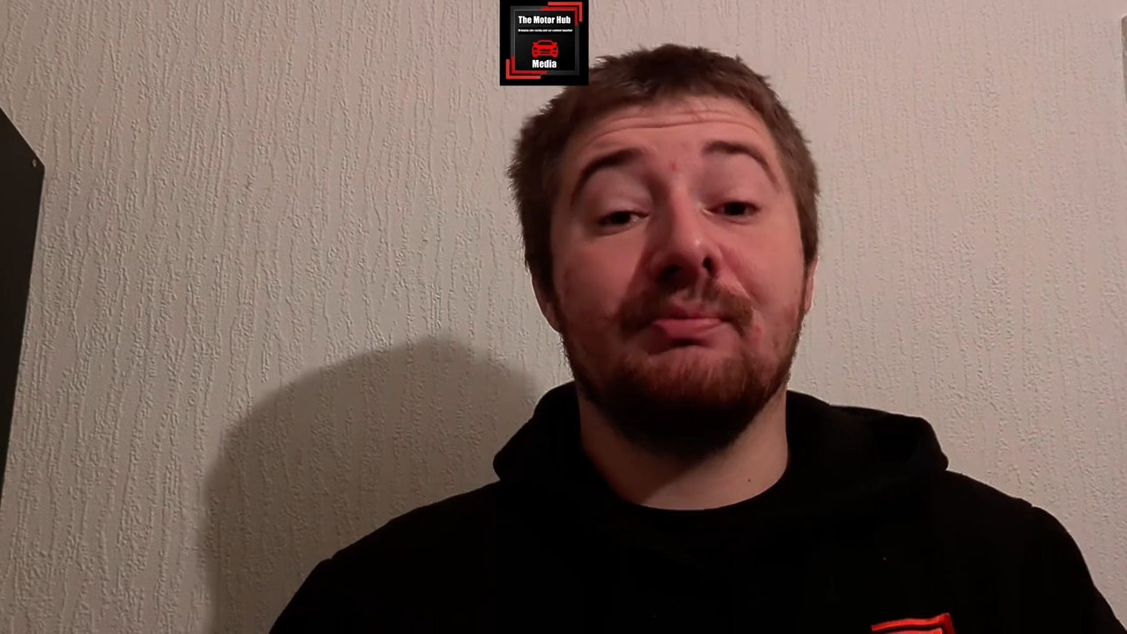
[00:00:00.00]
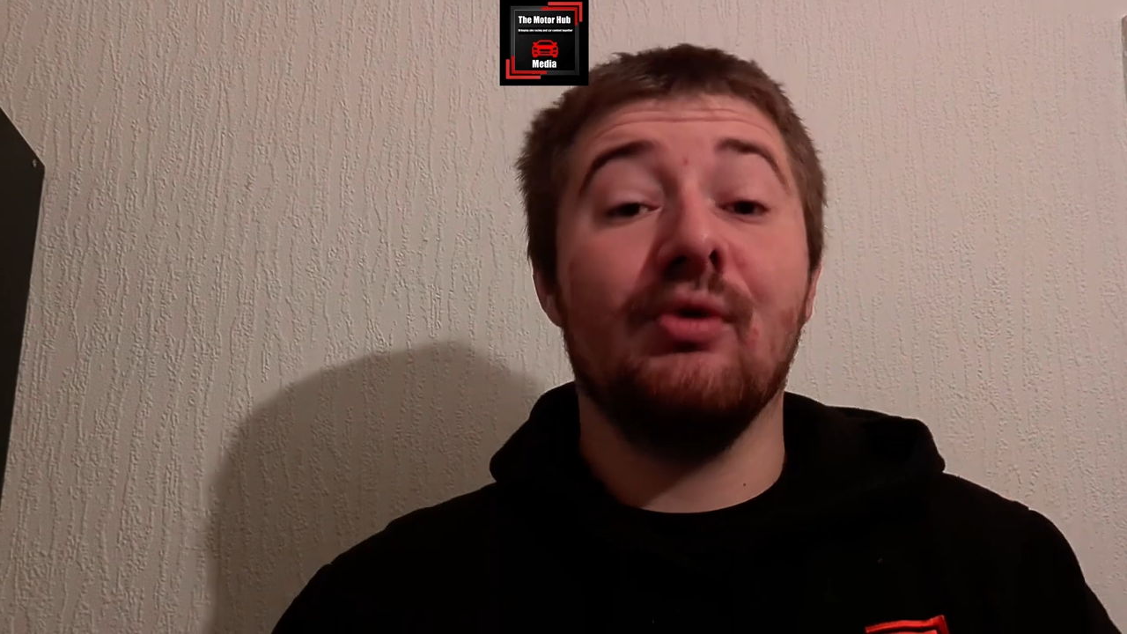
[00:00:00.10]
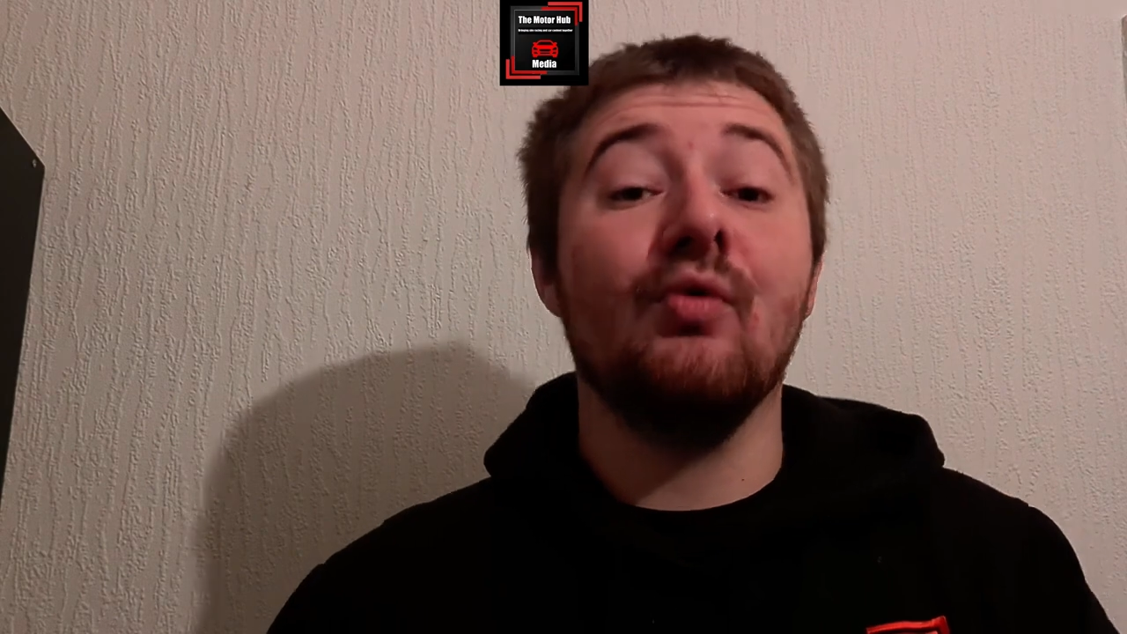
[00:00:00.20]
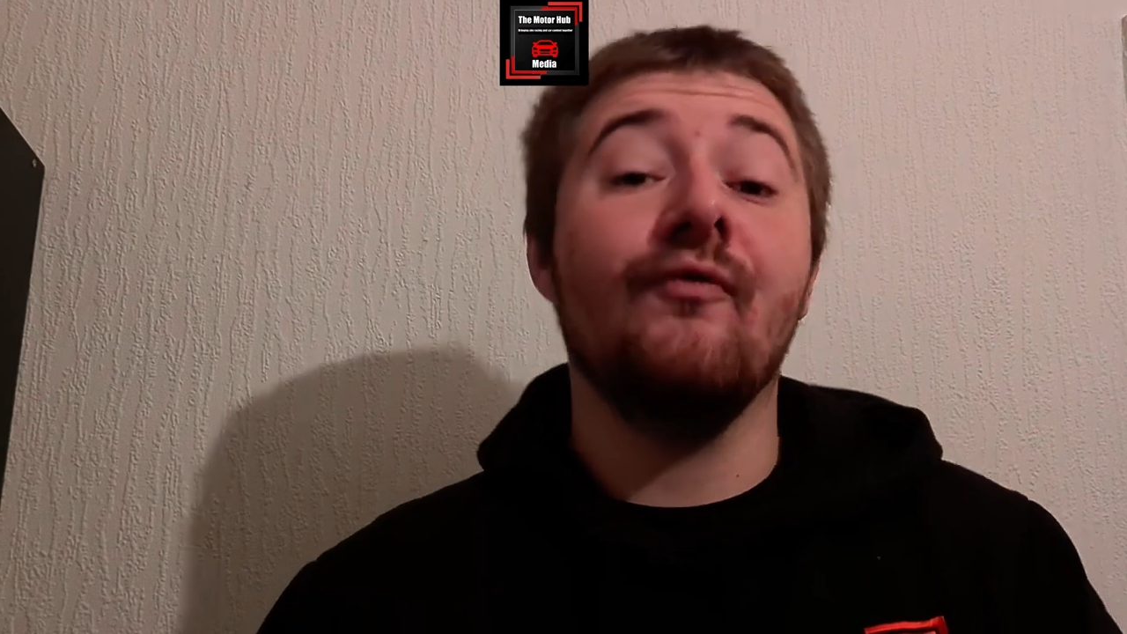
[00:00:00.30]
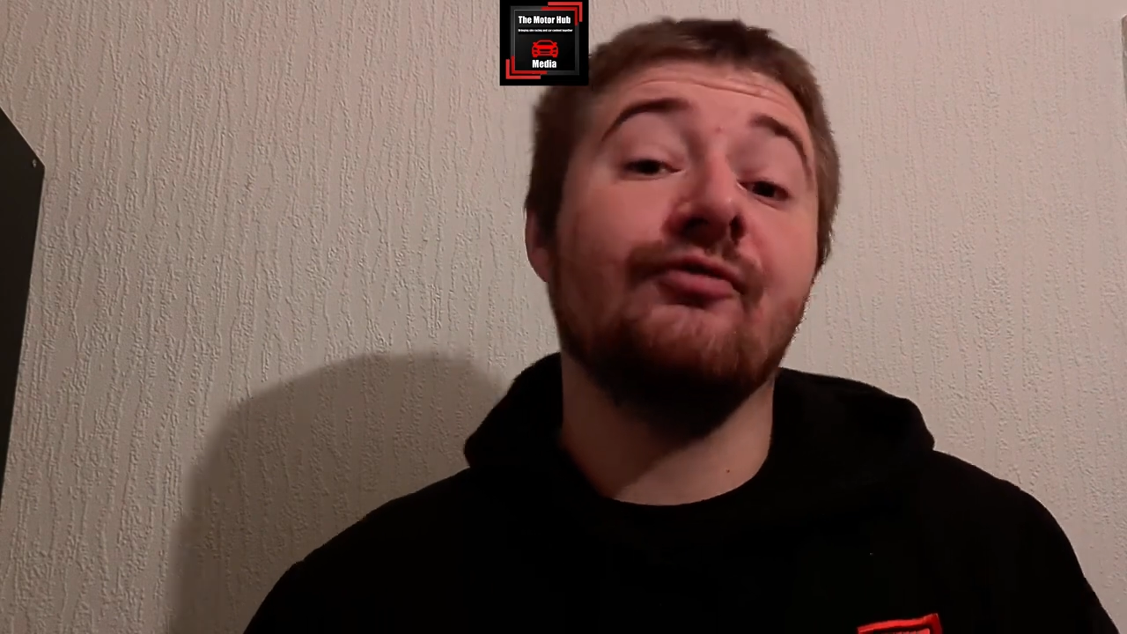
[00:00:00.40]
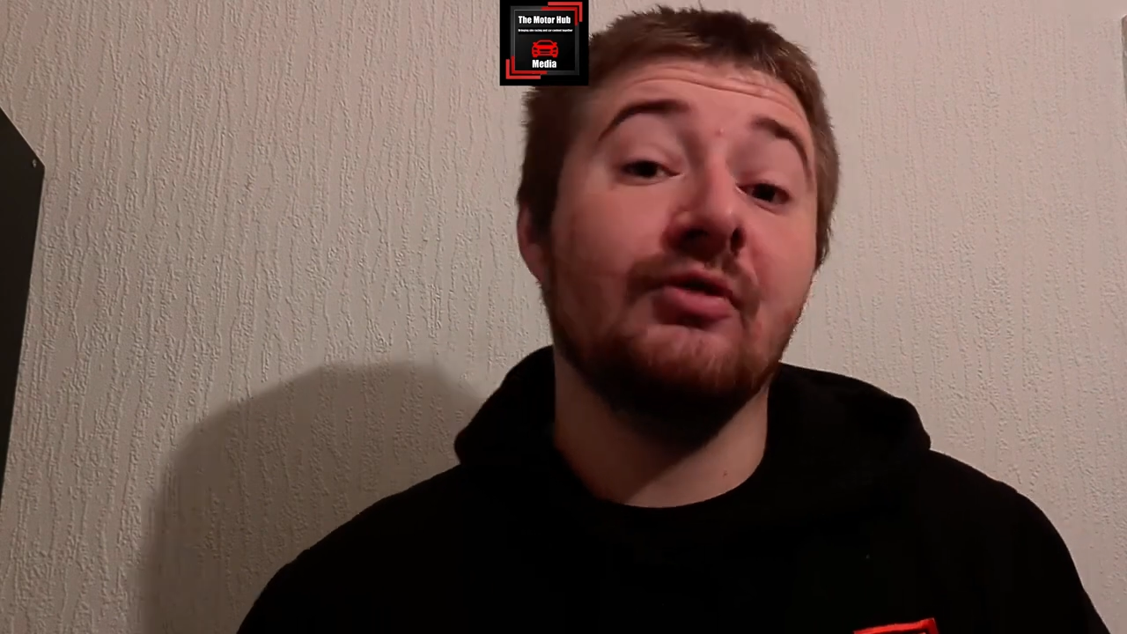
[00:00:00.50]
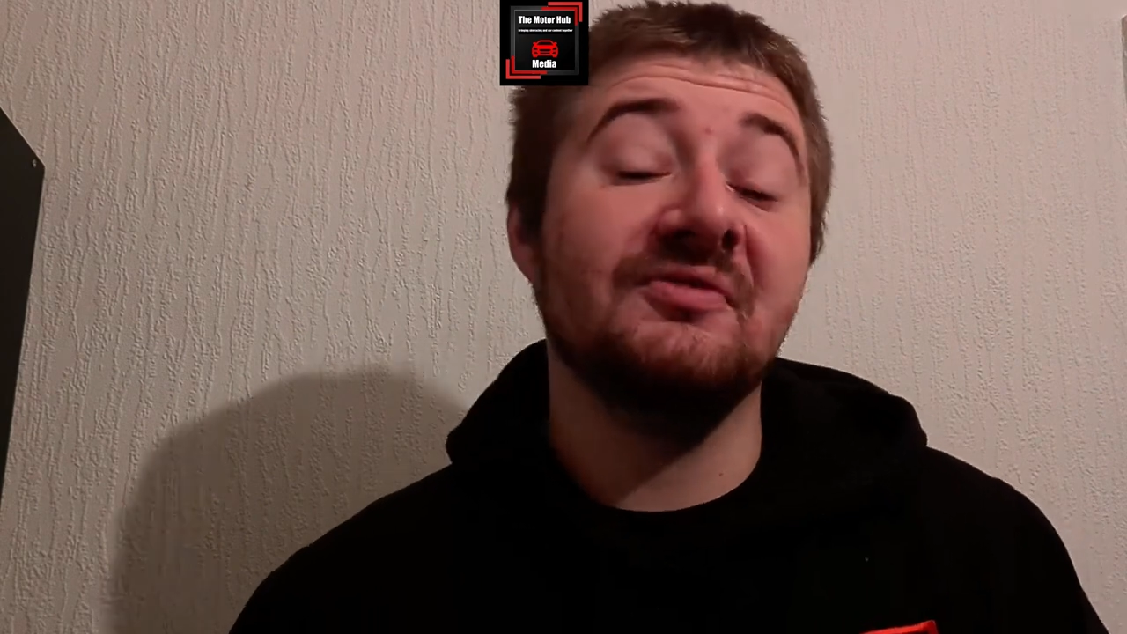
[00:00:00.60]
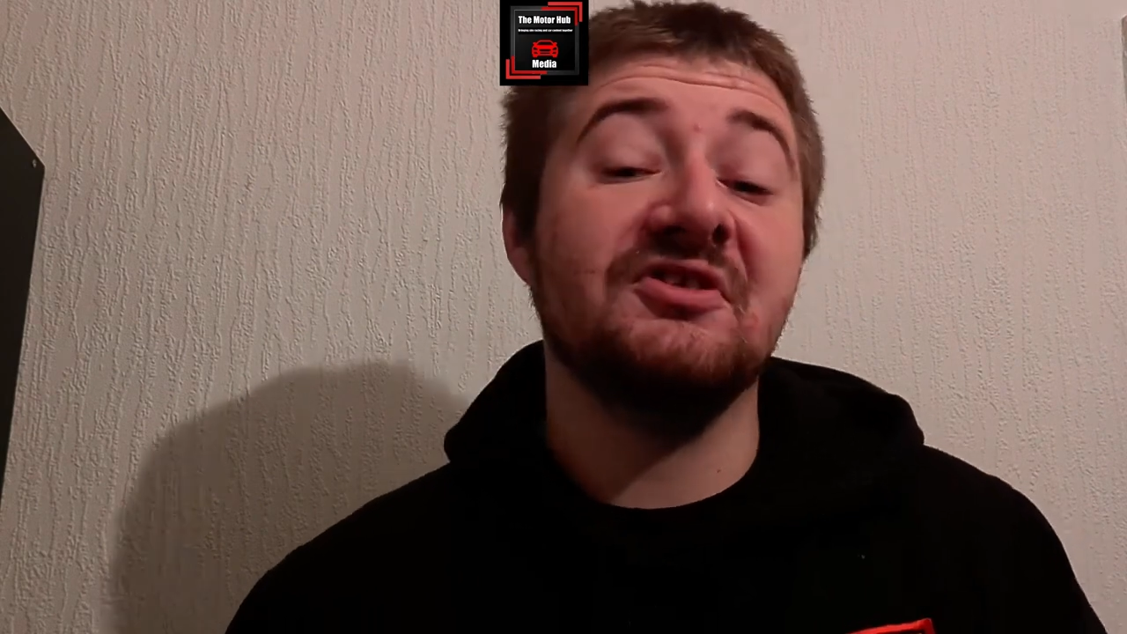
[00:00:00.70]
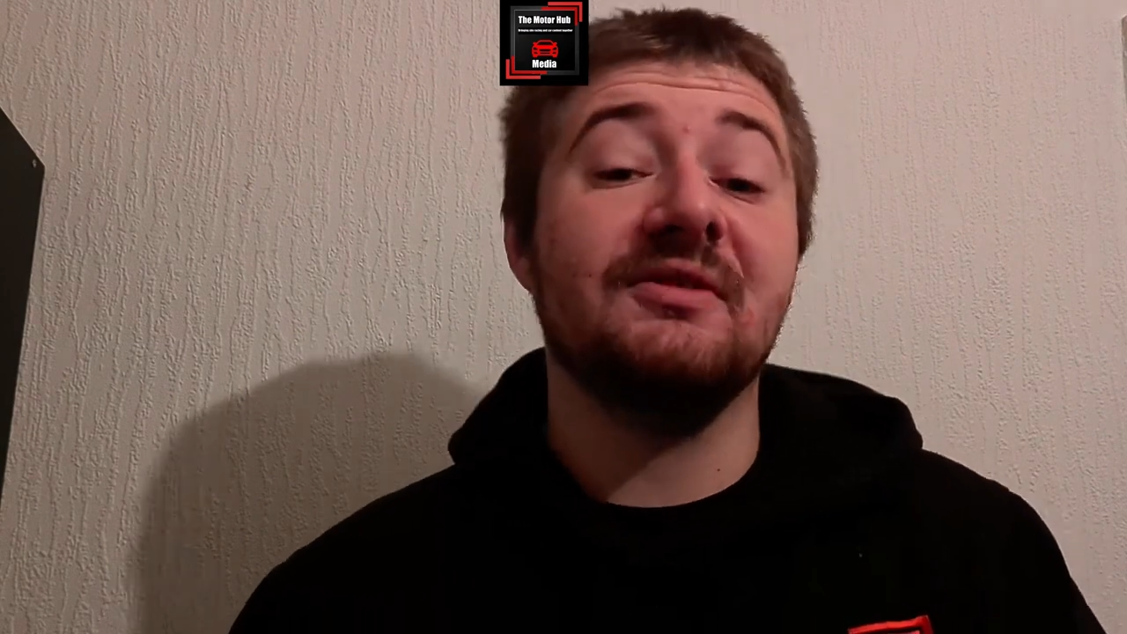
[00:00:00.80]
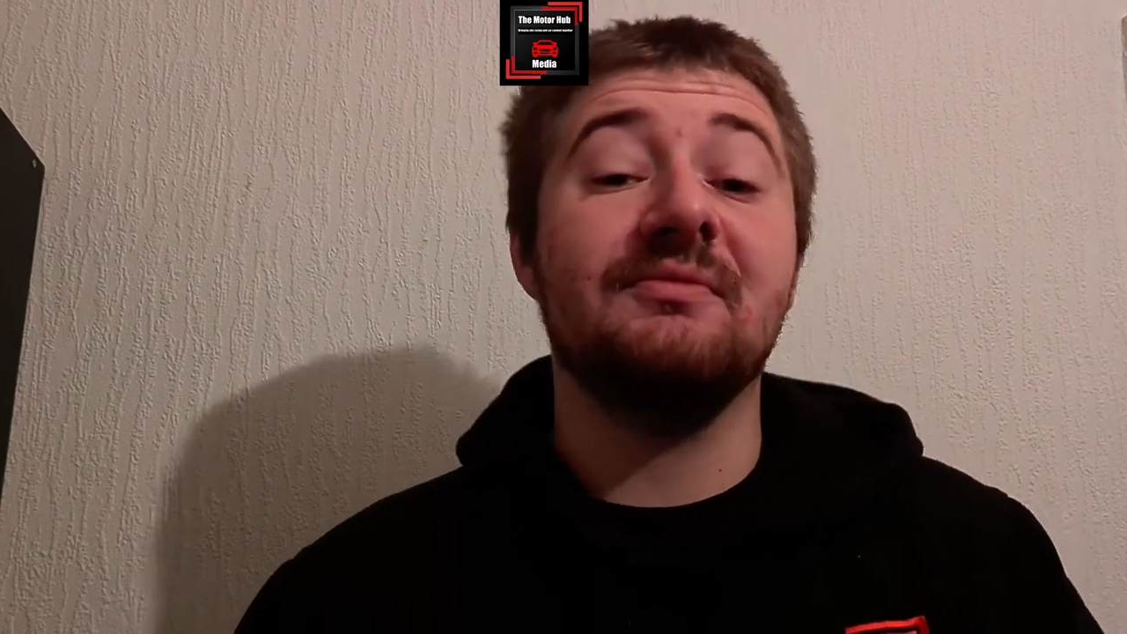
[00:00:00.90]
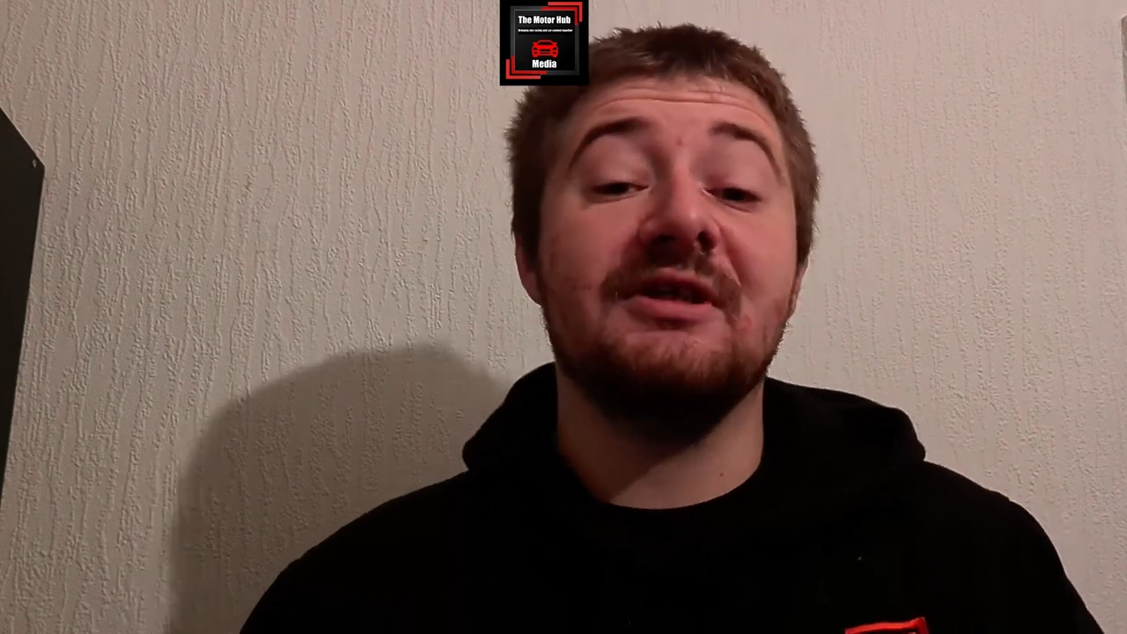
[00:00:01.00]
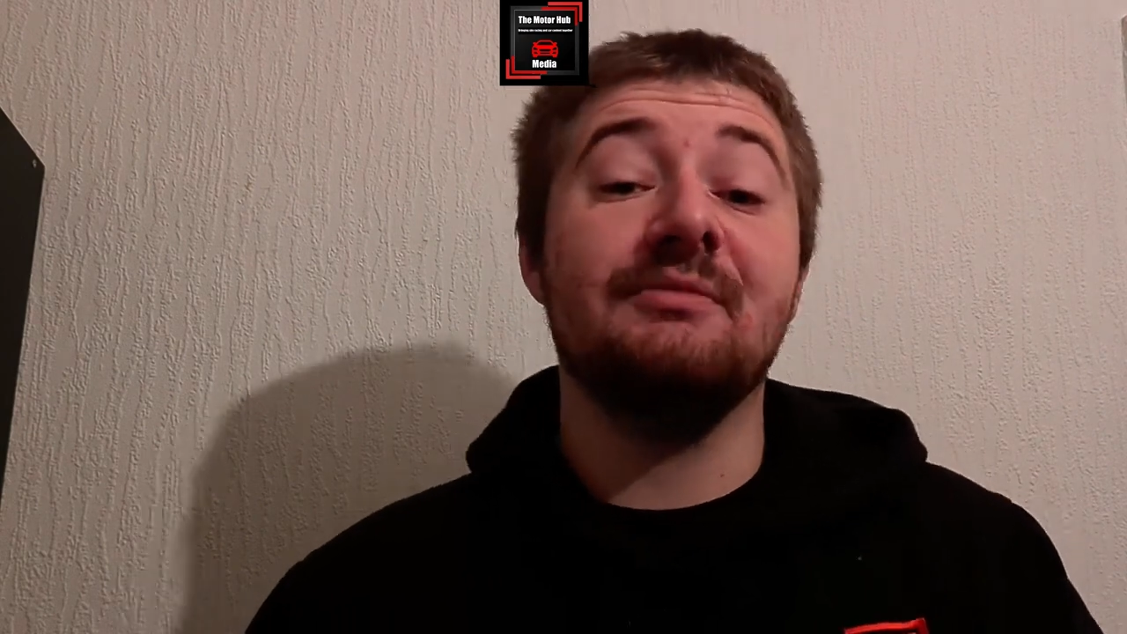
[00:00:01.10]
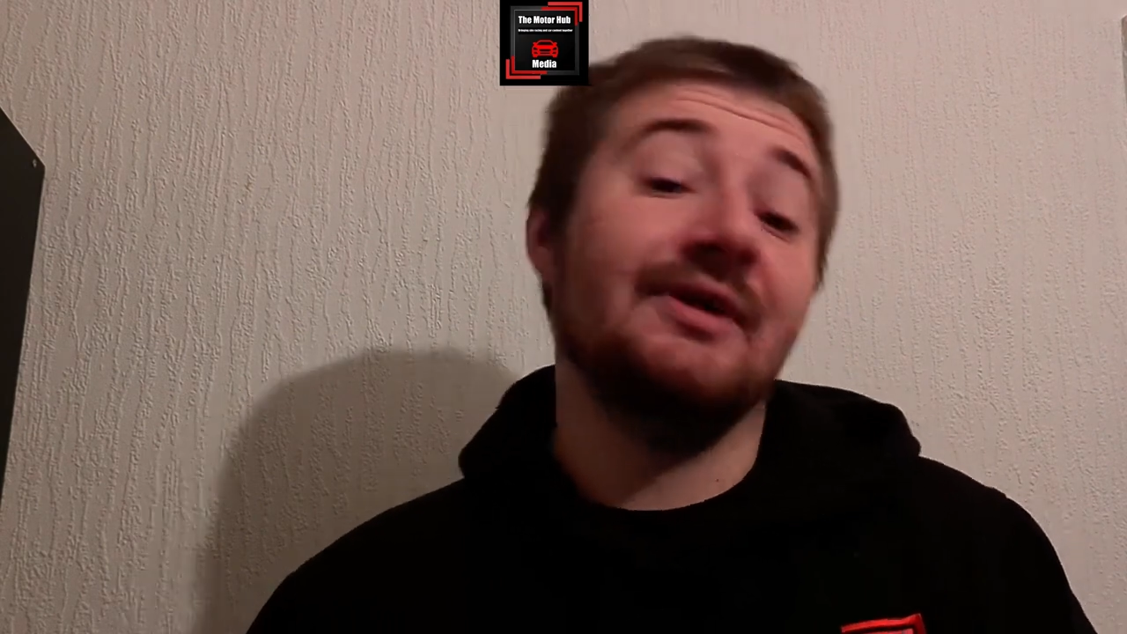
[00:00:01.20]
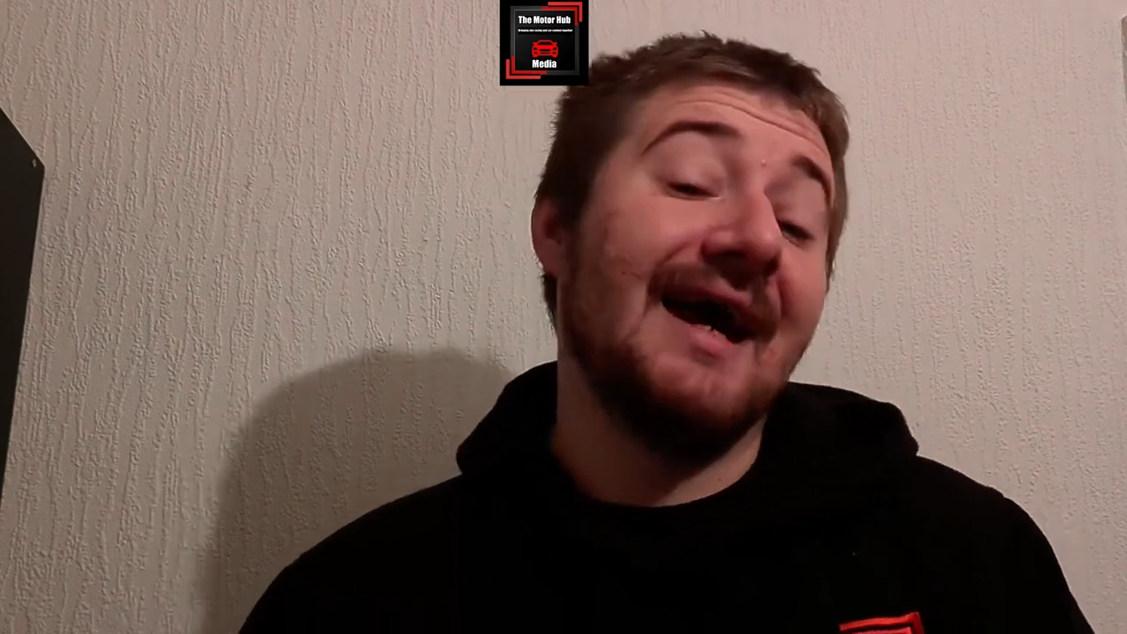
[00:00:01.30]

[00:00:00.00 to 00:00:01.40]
to Paul from SimDemon